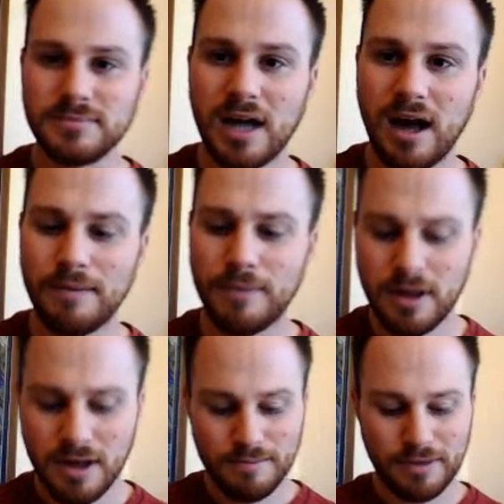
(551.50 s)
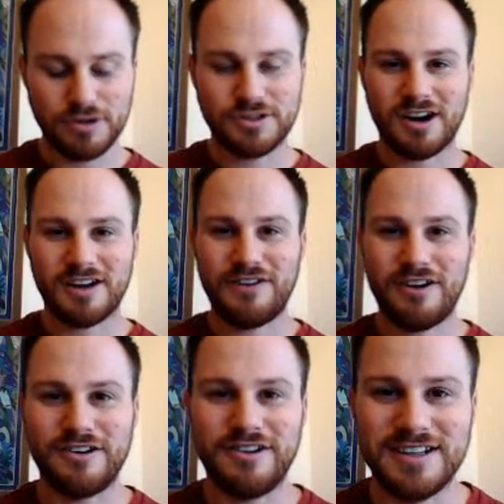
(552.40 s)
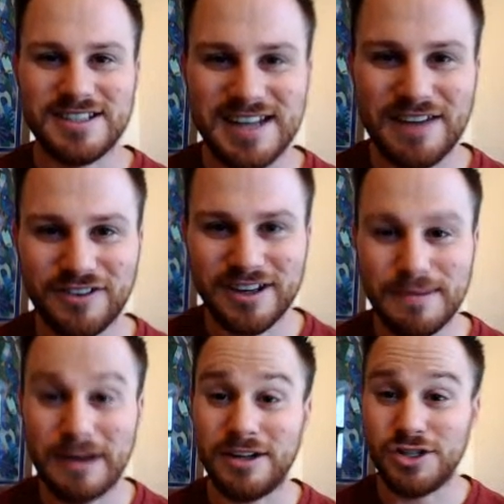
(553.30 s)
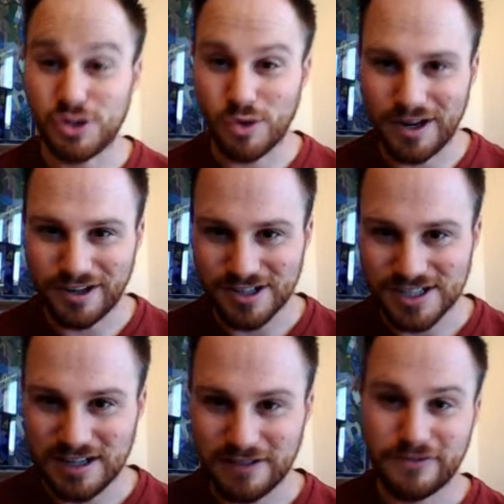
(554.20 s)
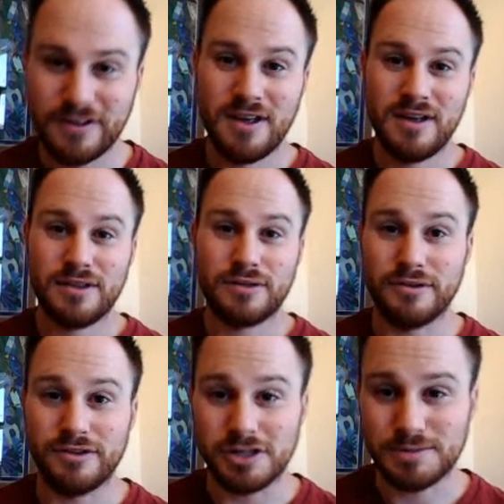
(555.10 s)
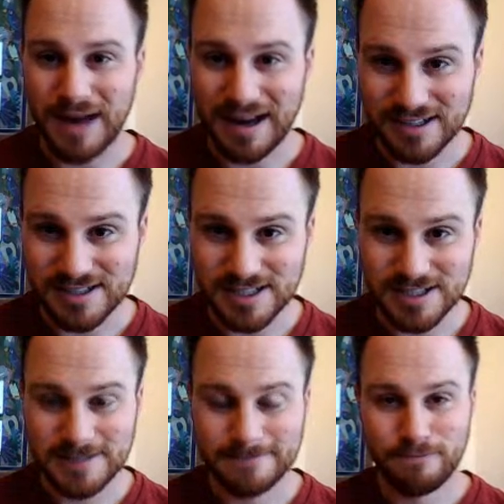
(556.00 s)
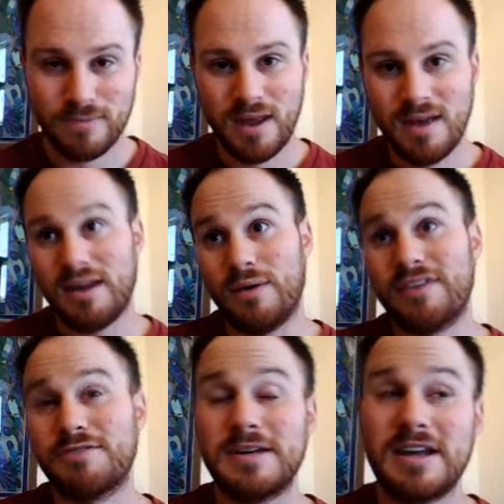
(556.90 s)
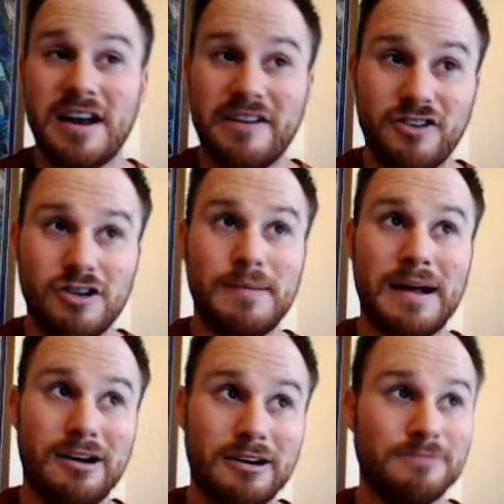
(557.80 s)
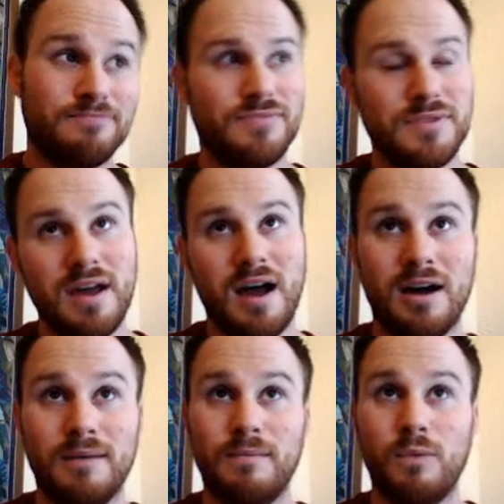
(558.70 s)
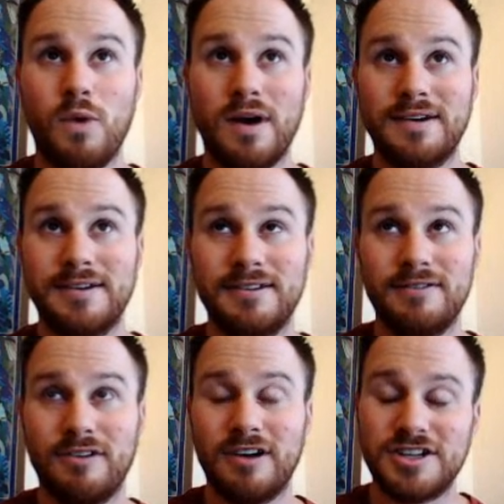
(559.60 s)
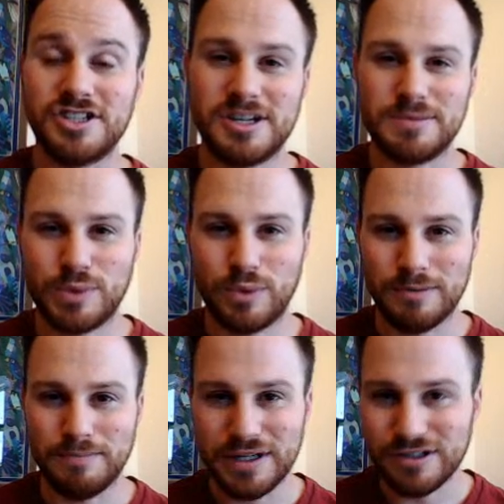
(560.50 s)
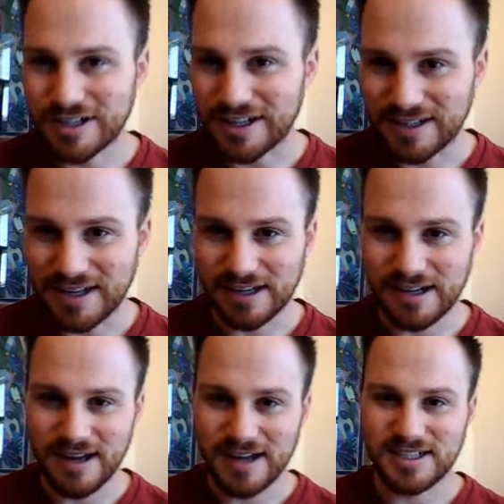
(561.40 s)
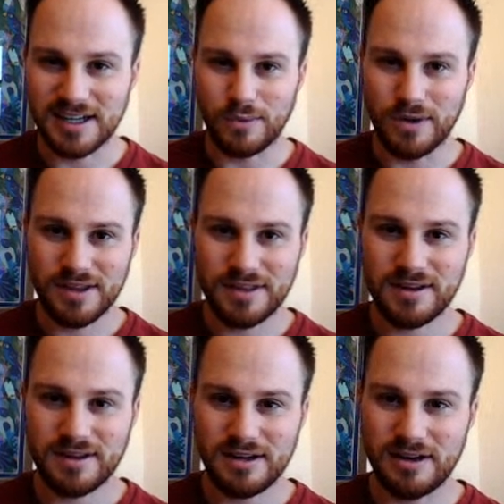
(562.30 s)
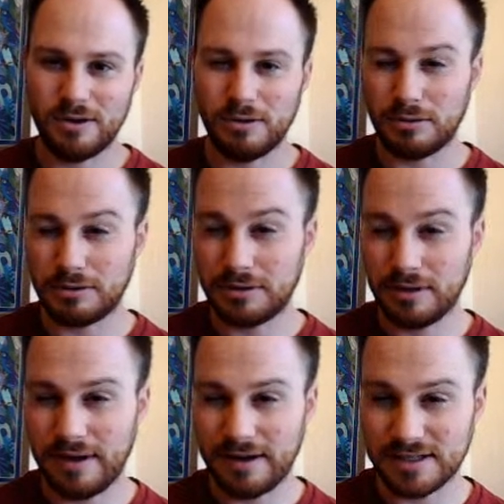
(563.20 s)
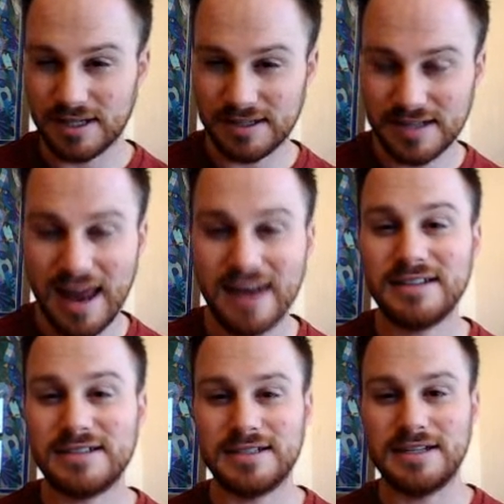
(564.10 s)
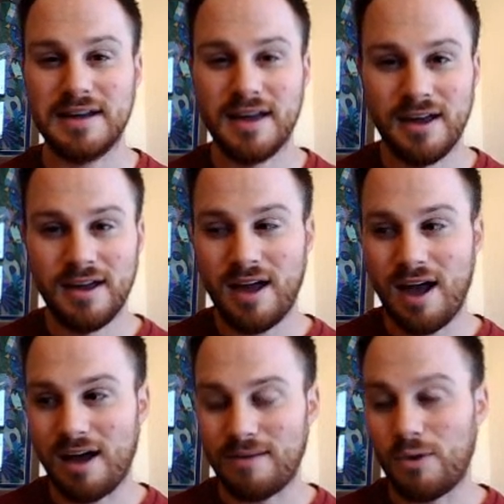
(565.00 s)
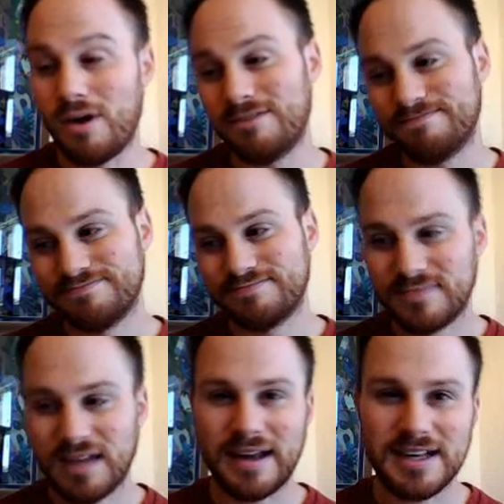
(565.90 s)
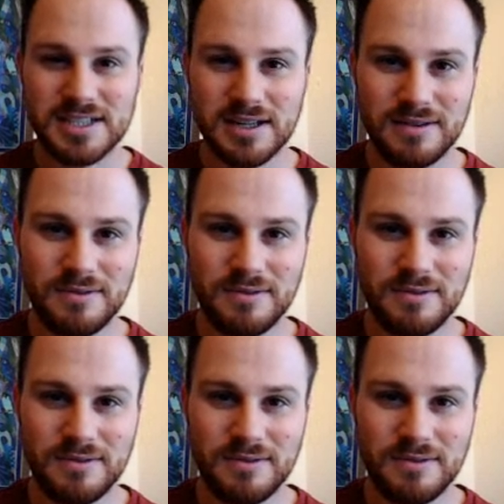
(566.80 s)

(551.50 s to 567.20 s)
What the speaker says: But Uttara Phalguni is definitely about enjoying ourselves through those practices. Now we have to be careful about what relationships we're building and connecting with. There's a tendency, I guess